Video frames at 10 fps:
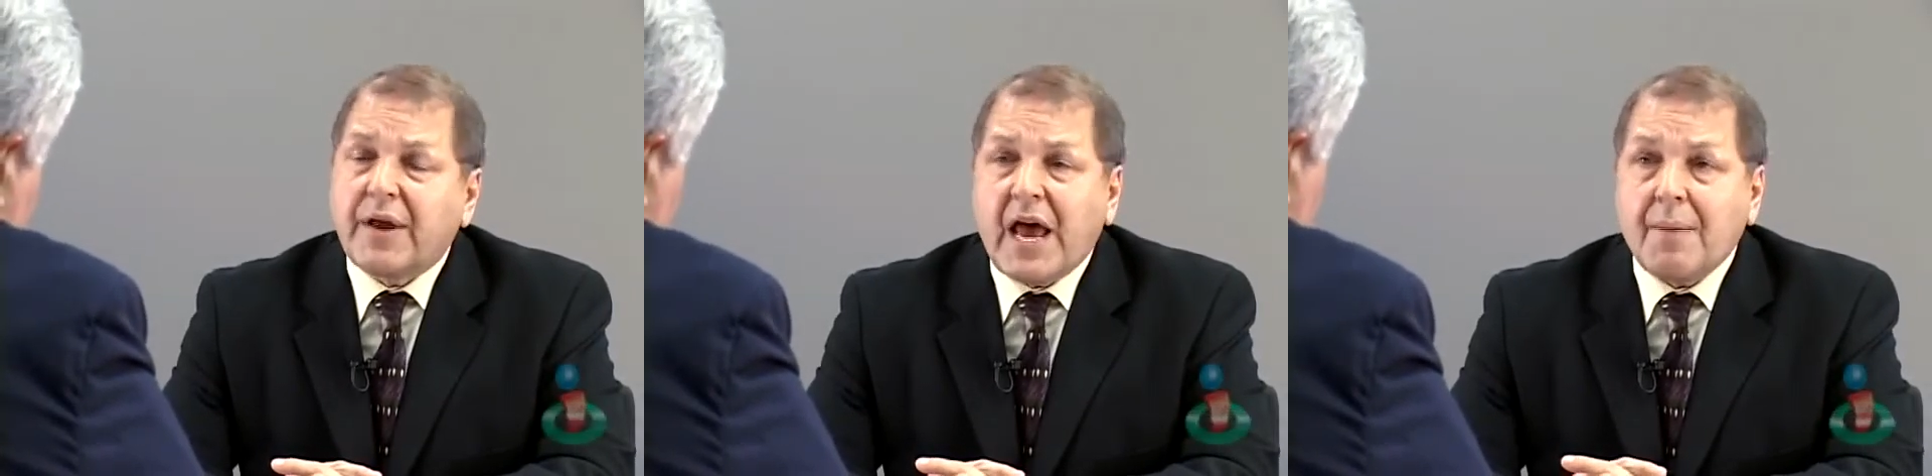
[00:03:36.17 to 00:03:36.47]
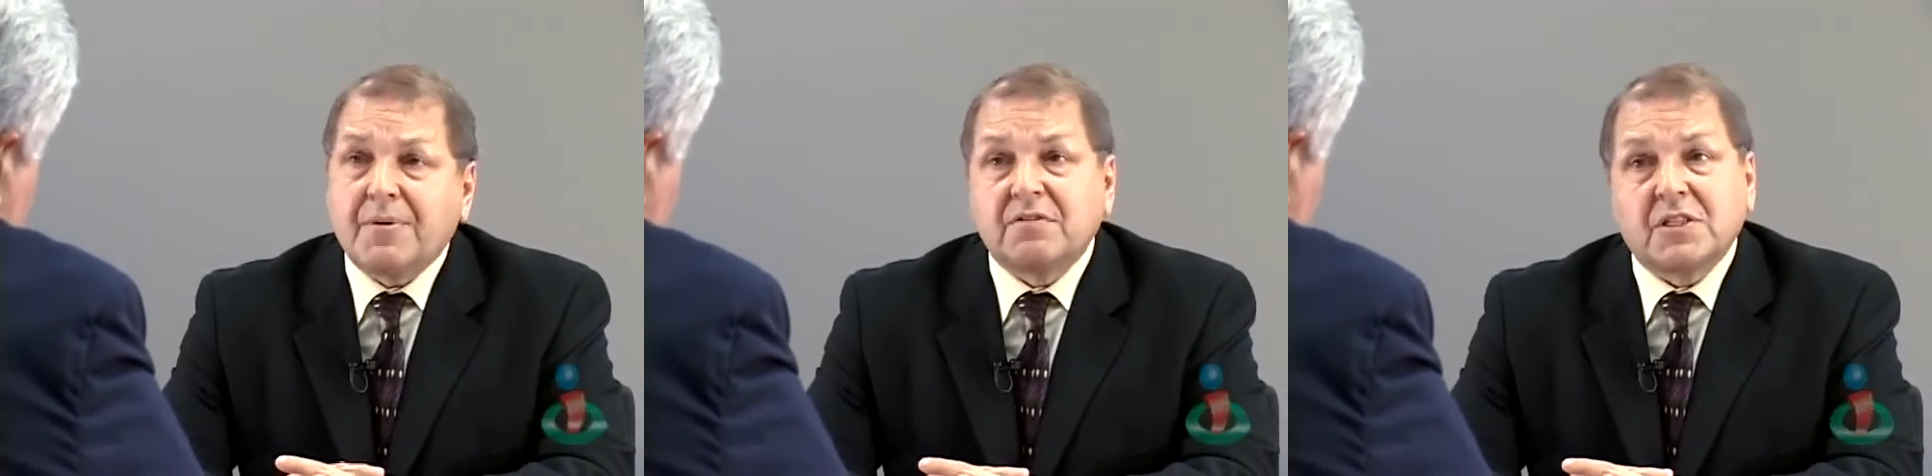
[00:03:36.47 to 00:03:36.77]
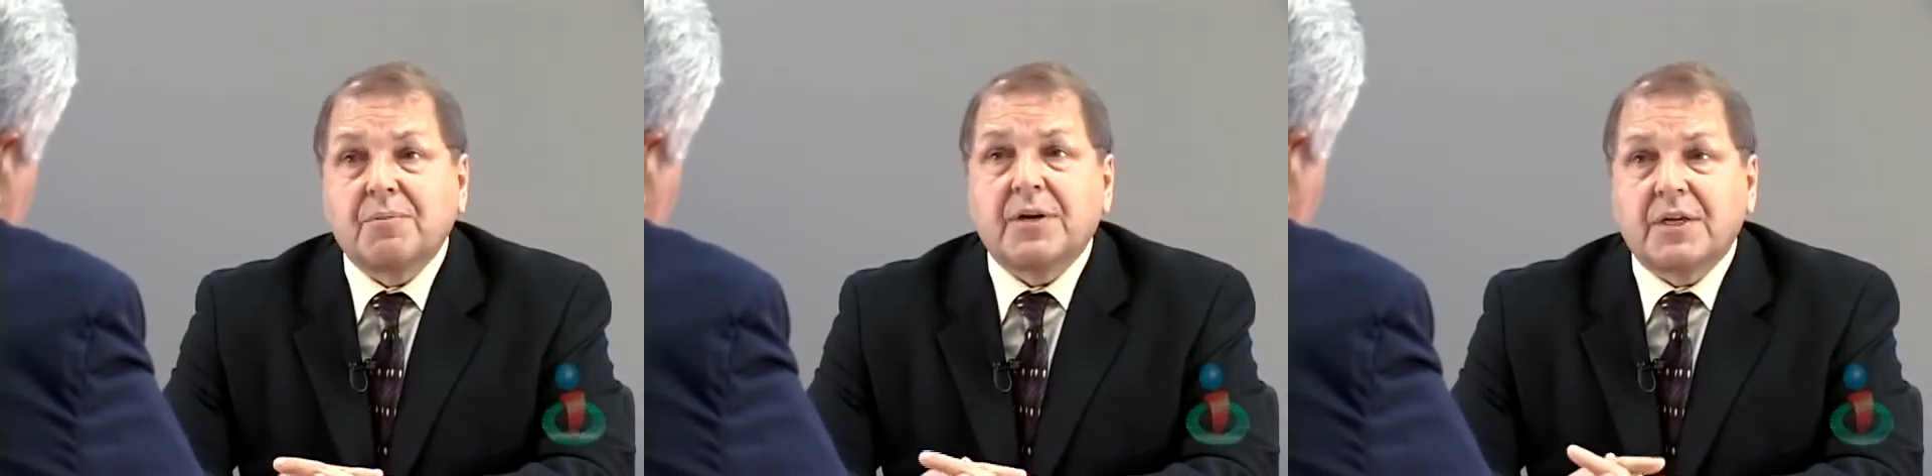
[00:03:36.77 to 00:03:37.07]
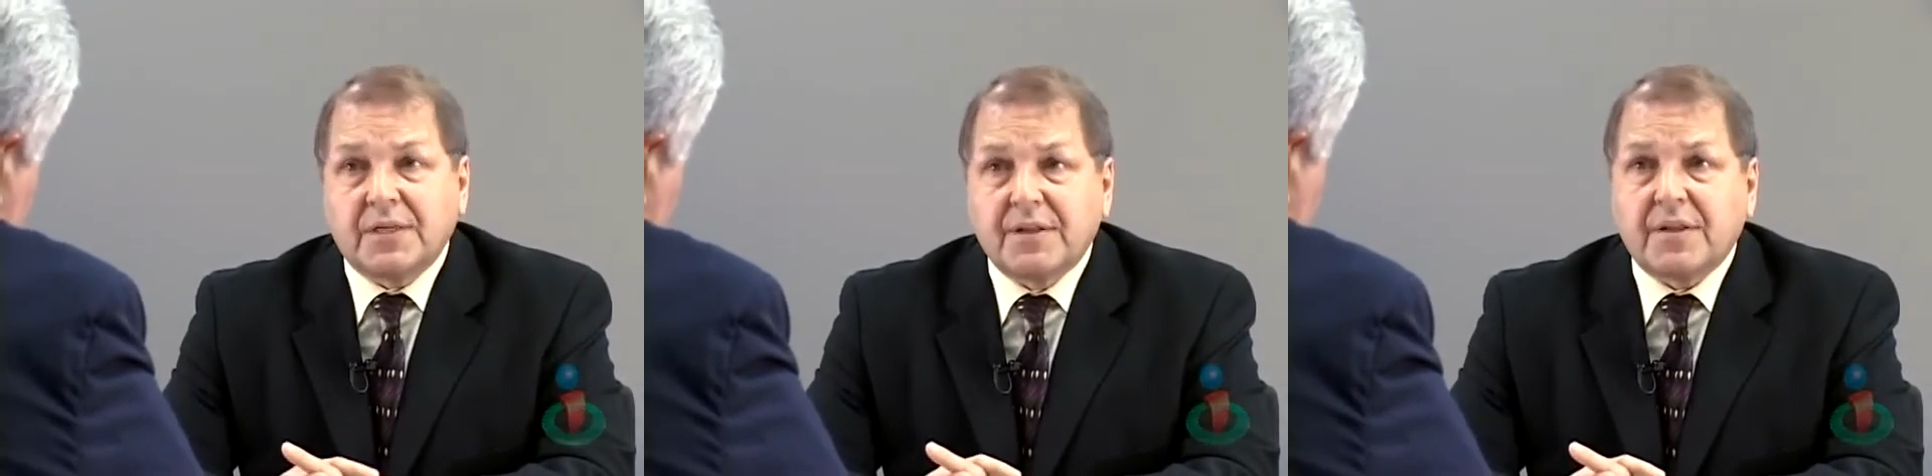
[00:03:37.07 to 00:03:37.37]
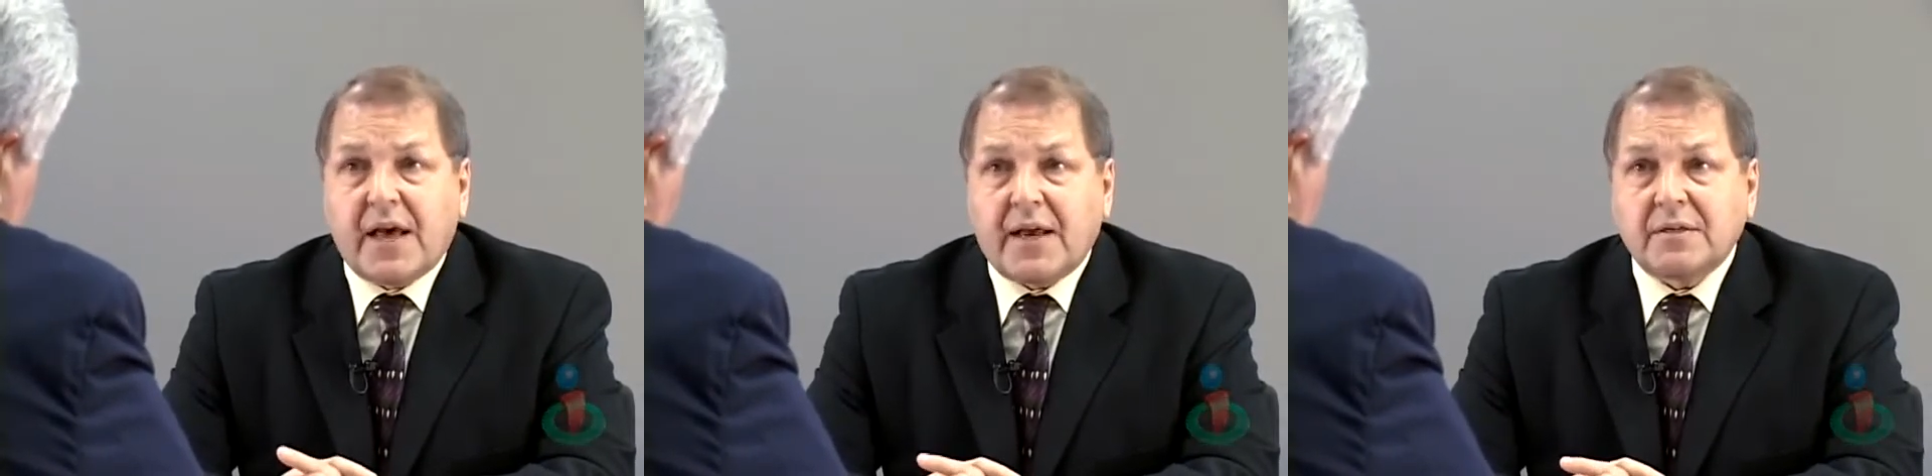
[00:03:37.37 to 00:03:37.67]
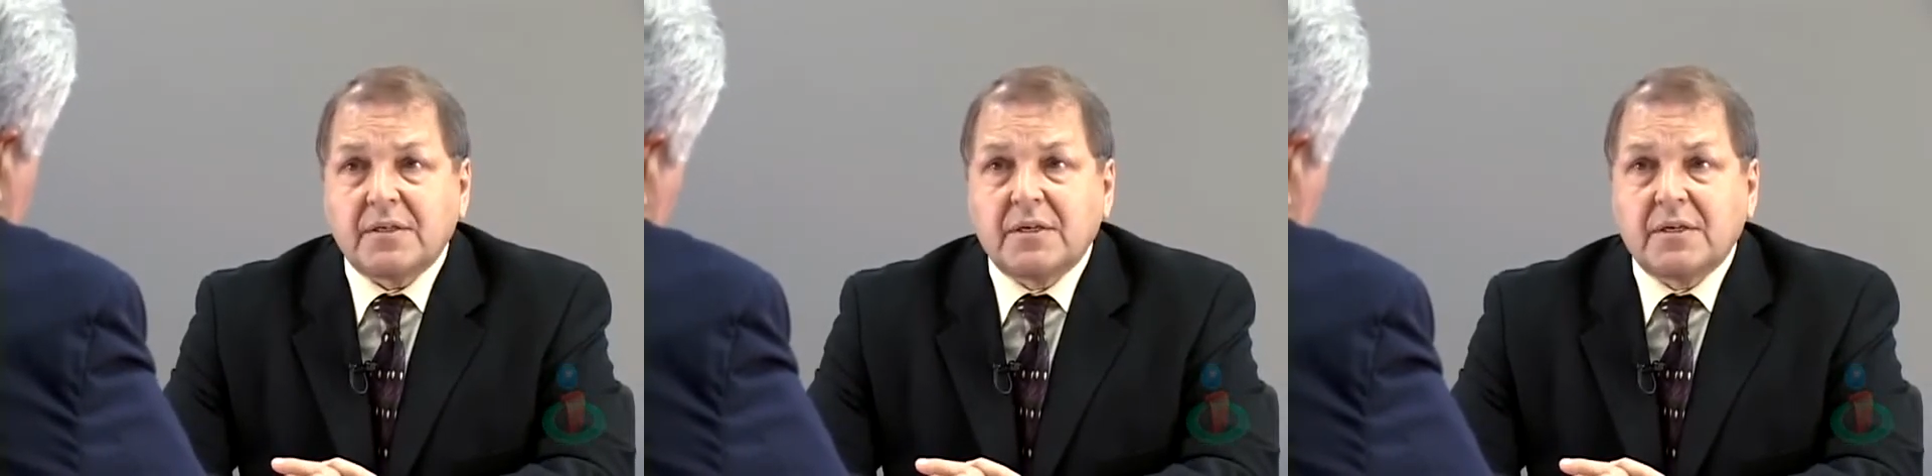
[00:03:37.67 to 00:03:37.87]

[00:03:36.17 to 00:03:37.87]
would happen if somebody did that.